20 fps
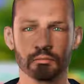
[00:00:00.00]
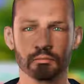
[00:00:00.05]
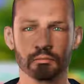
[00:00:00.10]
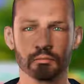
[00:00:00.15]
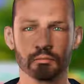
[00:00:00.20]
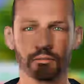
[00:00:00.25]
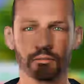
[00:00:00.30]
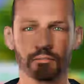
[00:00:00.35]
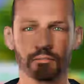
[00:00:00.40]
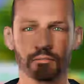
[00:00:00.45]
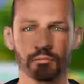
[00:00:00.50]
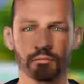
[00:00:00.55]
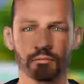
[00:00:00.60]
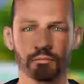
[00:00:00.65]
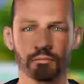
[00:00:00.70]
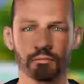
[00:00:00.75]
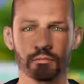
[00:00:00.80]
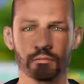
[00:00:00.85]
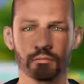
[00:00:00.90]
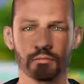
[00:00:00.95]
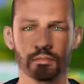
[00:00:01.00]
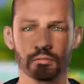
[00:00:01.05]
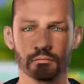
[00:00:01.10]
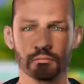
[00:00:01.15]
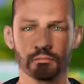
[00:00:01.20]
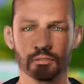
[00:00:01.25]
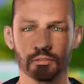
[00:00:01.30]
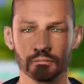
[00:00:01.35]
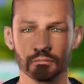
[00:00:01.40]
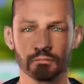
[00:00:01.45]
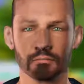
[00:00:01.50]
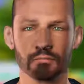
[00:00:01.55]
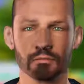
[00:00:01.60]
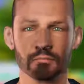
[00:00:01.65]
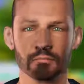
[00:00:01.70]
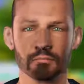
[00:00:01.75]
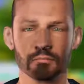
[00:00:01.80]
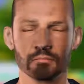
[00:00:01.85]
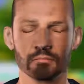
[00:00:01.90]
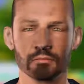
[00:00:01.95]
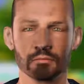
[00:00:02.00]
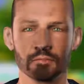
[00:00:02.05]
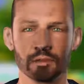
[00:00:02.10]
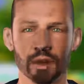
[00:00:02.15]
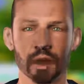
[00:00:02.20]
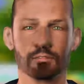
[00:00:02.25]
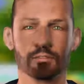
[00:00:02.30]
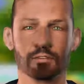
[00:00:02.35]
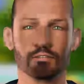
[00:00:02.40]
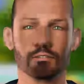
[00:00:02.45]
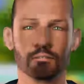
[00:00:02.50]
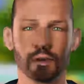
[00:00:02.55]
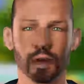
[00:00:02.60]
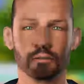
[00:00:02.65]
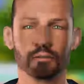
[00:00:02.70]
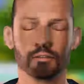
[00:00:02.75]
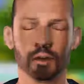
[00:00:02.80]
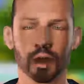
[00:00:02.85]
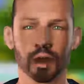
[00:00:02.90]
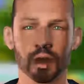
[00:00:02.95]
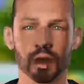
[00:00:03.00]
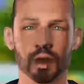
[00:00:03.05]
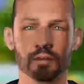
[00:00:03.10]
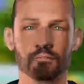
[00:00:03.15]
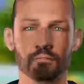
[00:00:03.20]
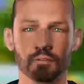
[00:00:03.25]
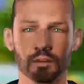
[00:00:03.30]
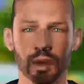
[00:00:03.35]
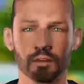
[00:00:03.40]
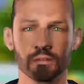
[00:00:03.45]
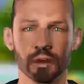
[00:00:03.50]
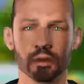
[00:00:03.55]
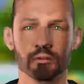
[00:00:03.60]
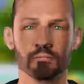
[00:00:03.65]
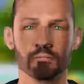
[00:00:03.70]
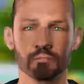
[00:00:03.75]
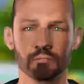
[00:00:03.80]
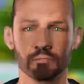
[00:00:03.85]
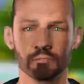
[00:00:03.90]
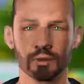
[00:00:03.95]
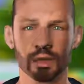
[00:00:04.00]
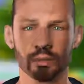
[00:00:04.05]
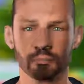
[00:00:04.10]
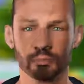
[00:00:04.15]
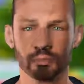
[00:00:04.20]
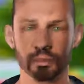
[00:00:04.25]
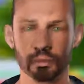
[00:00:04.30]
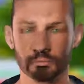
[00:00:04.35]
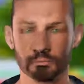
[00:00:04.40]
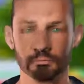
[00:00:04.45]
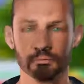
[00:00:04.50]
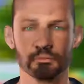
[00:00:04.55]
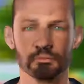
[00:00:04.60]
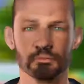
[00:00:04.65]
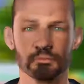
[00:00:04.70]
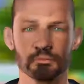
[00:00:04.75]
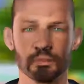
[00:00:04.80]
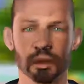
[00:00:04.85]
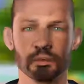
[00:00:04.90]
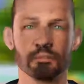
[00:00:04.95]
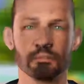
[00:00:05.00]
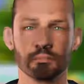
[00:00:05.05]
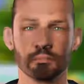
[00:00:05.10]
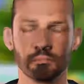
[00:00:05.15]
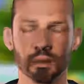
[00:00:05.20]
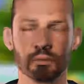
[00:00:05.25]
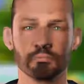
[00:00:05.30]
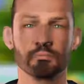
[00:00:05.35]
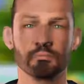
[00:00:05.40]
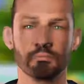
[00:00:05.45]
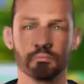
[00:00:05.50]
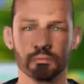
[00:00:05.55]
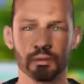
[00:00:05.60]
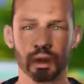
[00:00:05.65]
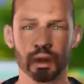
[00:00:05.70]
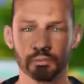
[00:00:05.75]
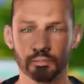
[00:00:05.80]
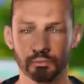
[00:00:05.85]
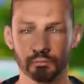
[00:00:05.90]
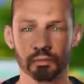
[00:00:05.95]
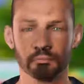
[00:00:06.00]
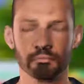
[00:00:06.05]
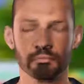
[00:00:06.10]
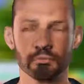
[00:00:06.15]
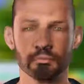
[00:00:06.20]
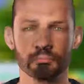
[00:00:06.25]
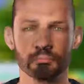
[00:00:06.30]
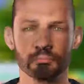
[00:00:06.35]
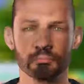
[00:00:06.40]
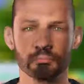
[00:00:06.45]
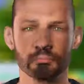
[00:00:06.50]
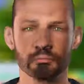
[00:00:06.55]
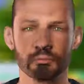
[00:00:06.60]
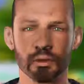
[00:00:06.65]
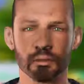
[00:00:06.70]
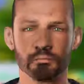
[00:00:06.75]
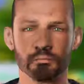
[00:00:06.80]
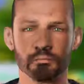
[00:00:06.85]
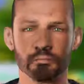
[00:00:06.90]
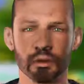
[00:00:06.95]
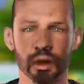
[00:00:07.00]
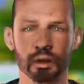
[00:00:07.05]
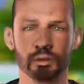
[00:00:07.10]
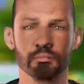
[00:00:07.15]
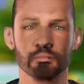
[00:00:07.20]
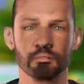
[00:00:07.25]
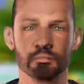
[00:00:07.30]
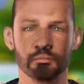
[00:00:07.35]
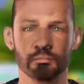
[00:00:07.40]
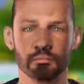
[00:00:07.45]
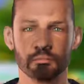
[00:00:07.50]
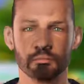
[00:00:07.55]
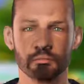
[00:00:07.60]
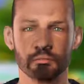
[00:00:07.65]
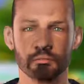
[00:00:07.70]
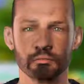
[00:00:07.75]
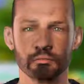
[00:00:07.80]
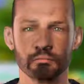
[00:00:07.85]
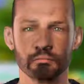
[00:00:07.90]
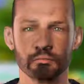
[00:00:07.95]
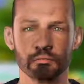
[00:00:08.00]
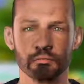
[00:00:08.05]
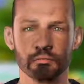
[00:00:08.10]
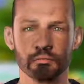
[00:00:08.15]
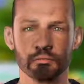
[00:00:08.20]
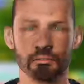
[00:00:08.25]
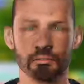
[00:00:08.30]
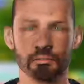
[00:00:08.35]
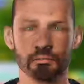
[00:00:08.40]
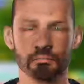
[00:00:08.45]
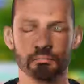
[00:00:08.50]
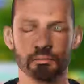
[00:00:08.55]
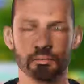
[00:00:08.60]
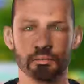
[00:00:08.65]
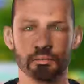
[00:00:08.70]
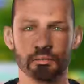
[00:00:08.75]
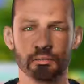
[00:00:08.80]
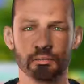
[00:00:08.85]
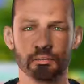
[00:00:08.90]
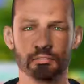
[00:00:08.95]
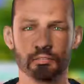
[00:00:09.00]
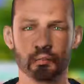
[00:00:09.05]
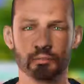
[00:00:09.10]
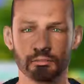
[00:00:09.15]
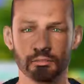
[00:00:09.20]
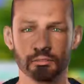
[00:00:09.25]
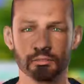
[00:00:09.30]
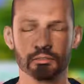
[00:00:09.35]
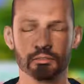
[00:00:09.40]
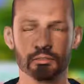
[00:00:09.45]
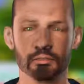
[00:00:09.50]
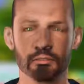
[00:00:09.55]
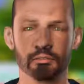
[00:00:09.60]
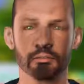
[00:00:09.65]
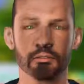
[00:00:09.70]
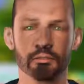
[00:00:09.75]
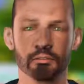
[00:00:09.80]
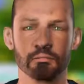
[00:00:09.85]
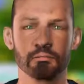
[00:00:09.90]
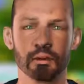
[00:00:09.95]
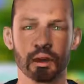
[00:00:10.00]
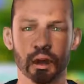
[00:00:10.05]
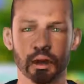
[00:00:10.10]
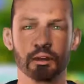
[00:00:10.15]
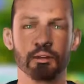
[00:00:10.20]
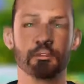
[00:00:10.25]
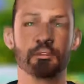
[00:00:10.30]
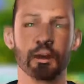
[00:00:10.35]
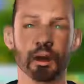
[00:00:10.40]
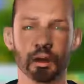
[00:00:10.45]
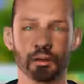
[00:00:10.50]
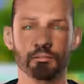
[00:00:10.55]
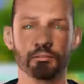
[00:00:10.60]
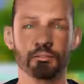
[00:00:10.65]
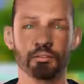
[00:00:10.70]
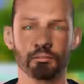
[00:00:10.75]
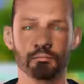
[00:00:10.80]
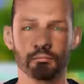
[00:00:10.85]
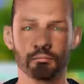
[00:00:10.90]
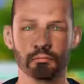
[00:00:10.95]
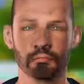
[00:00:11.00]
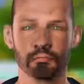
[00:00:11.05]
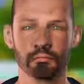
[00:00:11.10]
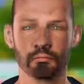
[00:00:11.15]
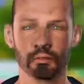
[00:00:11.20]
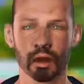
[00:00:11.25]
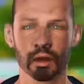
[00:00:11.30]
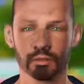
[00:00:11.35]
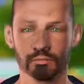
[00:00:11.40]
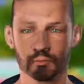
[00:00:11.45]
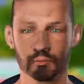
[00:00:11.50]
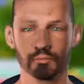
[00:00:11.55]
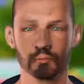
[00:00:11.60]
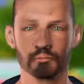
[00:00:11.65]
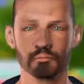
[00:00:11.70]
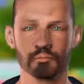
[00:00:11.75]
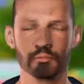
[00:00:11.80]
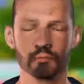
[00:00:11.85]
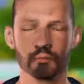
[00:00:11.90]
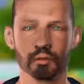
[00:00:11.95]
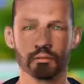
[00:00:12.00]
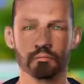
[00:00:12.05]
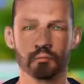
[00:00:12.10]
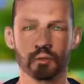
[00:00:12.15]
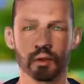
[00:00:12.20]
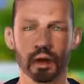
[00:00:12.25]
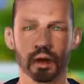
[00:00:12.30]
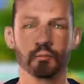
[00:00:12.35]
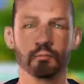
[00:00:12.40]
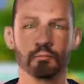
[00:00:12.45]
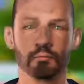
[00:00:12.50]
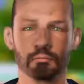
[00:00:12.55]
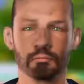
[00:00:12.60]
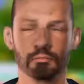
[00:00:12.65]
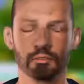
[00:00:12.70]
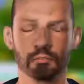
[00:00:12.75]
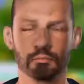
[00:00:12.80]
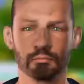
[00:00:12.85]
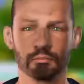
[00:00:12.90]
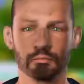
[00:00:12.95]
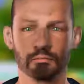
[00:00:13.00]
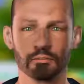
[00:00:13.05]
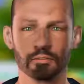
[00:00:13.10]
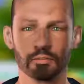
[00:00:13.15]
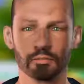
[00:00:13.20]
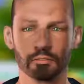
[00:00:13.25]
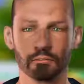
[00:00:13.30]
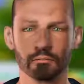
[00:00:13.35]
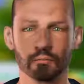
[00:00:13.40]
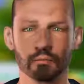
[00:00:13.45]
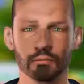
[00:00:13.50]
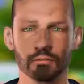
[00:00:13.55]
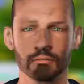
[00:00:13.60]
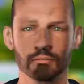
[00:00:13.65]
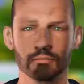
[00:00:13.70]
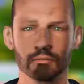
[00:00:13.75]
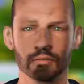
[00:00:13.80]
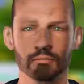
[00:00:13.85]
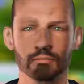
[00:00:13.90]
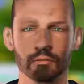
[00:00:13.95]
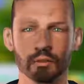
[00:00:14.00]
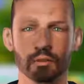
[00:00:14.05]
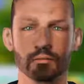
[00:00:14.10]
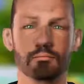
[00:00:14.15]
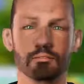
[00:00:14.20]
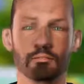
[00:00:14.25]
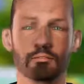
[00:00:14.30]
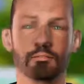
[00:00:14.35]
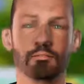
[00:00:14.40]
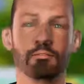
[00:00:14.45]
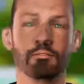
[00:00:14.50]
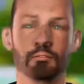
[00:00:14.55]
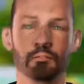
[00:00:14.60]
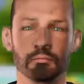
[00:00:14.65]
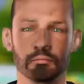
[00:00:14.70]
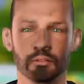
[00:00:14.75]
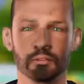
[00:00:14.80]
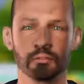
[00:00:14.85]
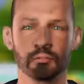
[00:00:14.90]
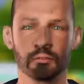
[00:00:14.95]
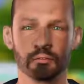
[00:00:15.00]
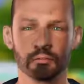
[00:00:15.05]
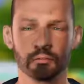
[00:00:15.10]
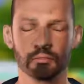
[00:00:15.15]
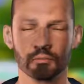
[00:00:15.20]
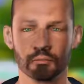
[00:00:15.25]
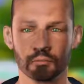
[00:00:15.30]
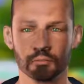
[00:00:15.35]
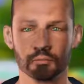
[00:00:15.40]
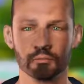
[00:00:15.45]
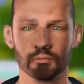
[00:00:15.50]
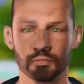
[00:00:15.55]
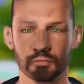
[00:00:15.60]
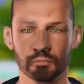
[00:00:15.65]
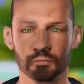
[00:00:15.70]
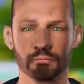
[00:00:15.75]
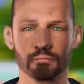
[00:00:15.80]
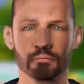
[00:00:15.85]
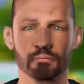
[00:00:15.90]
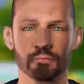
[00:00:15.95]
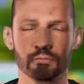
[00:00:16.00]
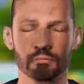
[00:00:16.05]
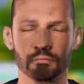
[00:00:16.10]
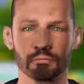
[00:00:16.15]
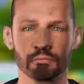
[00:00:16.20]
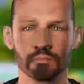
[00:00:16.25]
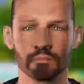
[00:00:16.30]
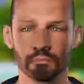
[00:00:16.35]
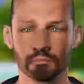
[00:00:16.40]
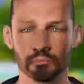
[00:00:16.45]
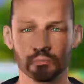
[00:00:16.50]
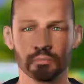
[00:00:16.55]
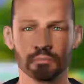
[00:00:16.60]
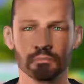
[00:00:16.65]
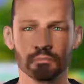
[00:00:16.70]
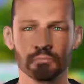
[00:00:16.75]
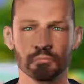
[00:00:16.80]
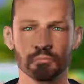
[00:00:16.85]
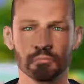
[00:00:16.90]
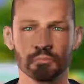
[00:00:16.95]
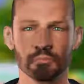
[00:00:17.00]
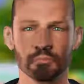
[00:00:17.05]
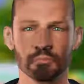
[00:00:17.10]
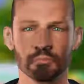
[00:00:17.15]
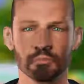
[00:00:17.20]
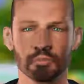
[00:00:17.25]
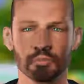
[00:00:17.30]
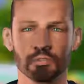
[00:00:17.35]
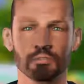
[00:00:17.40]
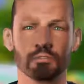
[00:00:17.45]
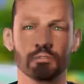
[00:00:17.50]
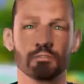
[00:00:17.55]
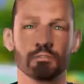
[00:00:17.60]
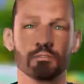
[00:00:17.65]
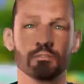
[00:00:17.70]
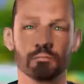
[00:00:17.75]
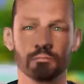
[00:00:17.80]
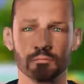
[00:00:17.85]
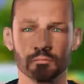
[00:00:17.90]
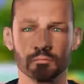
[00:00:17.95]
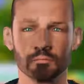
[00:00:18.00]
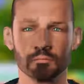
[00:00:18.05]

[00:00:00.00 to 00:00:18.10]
anhu khaira, once, to prove to you, from this fact, that we actually memorize this, preserved as Allah, as God Almighty, has promised to preserve the Quran. He said that if all denominations or all ways of life or all religions agreed to throw all the scriptures, all the divine scriptures in the ocean, get rid of them.